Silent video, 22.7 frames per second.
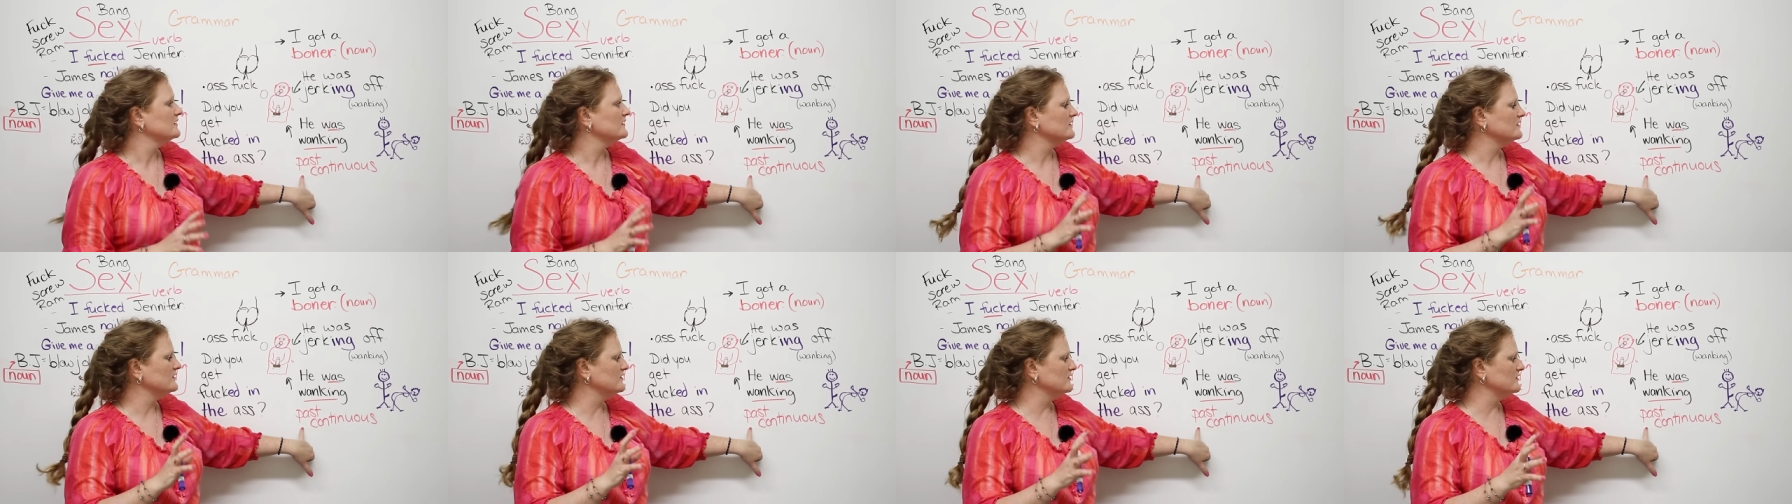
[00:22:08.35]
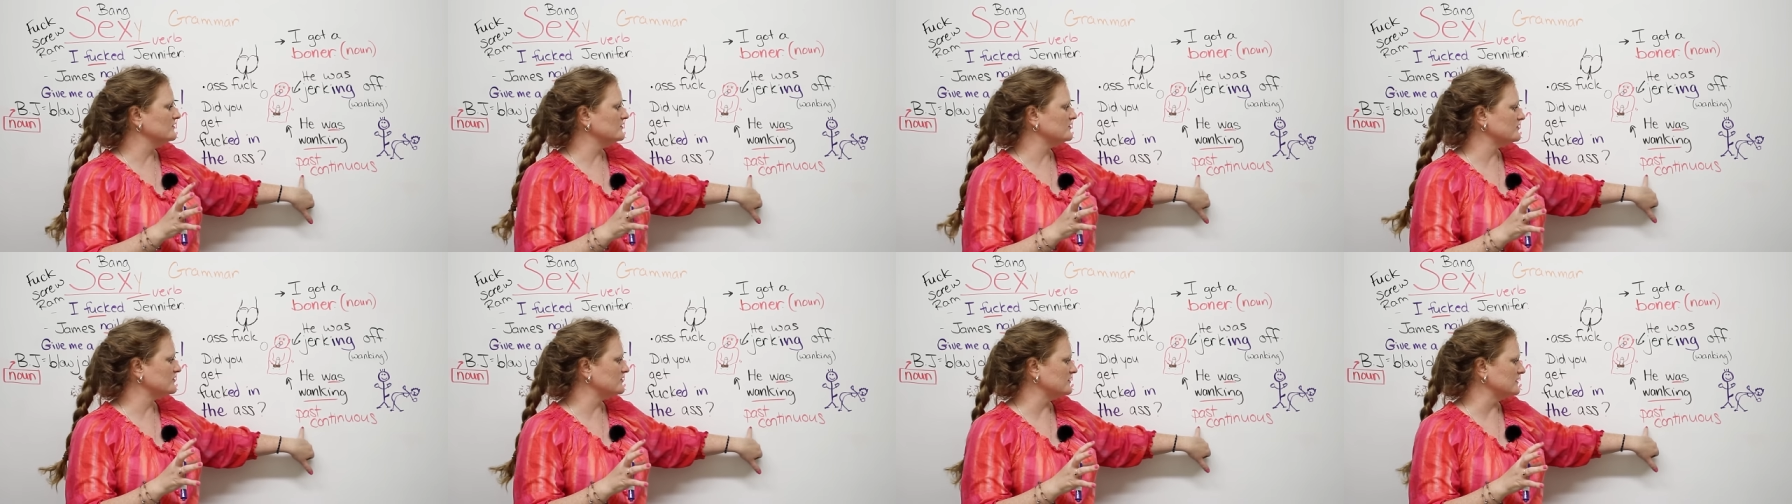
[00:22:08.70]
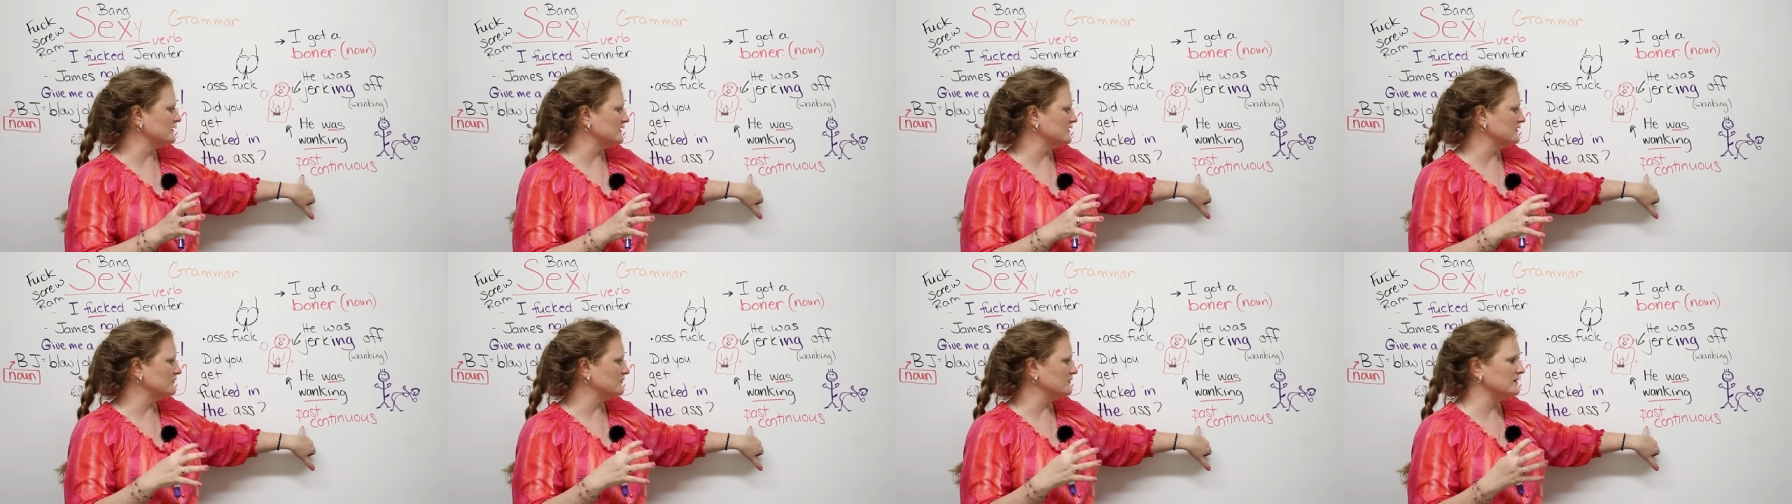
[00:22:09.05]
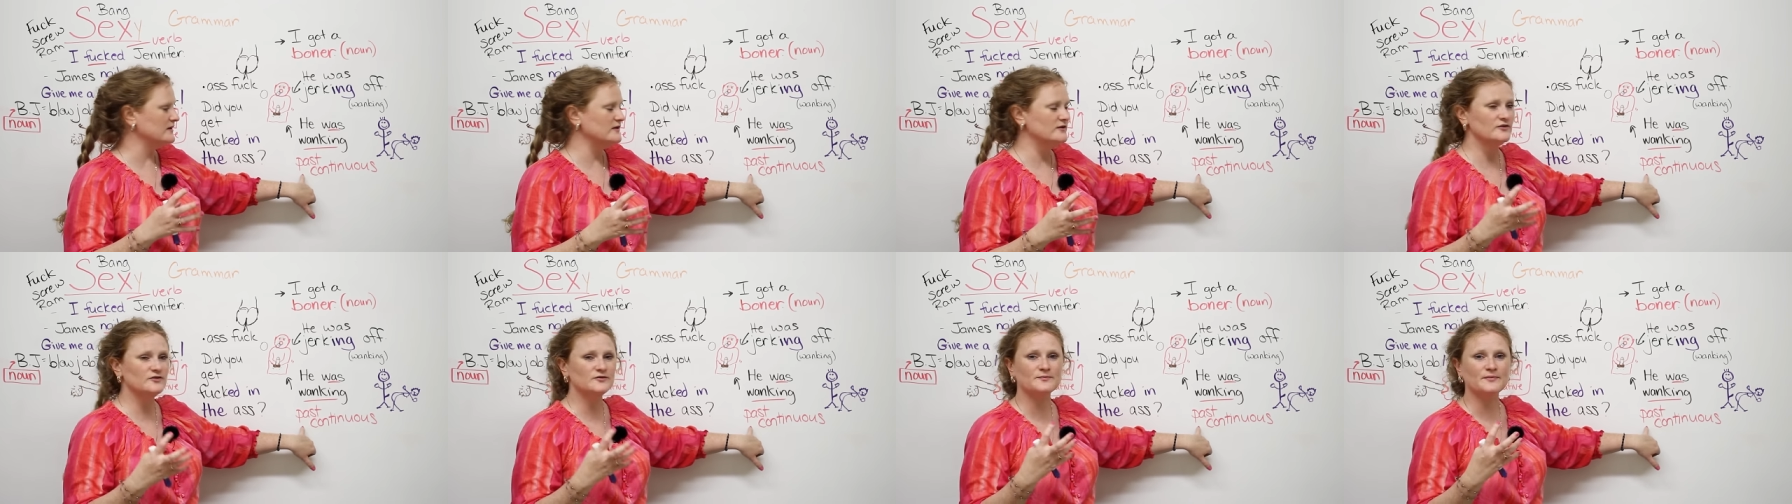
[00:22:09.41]
Usually we
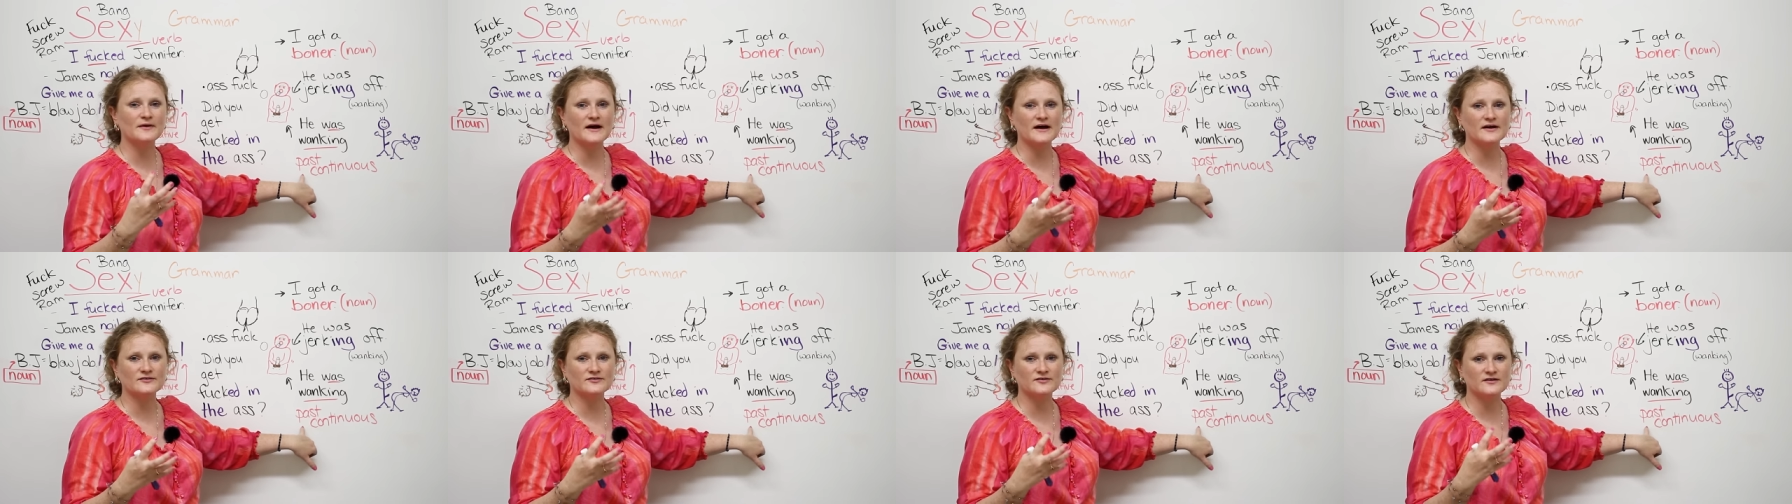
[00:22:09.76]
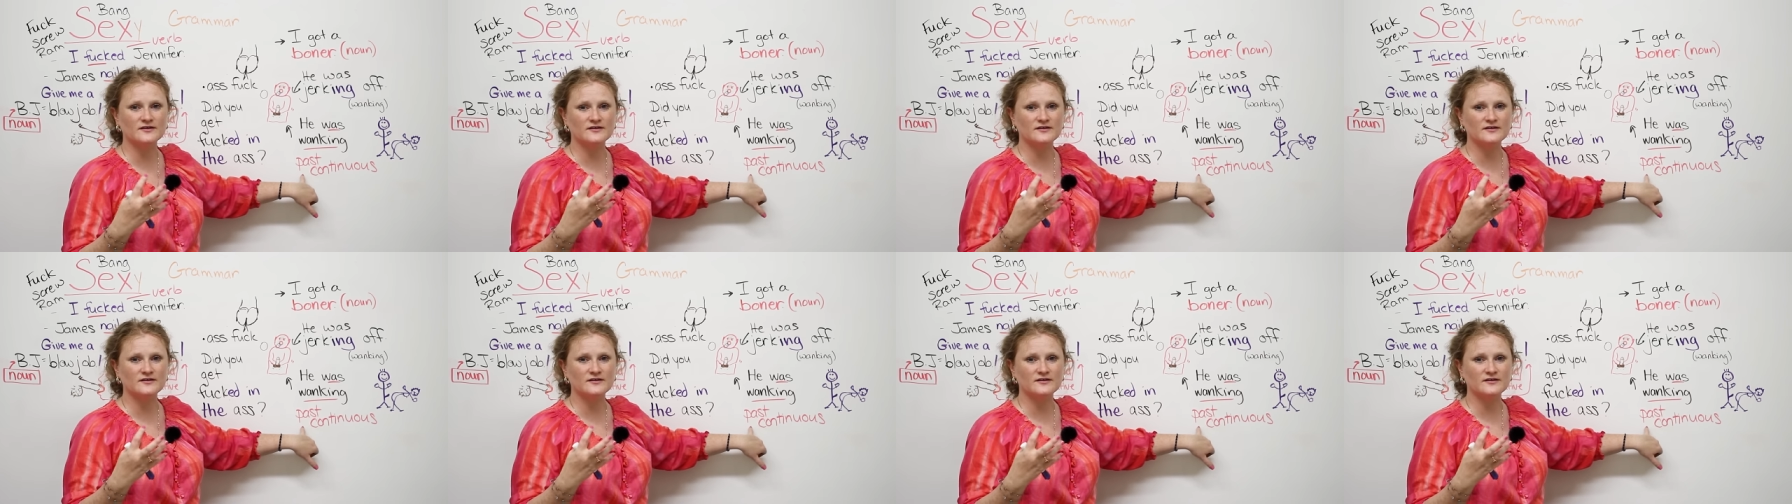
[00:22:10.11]
use past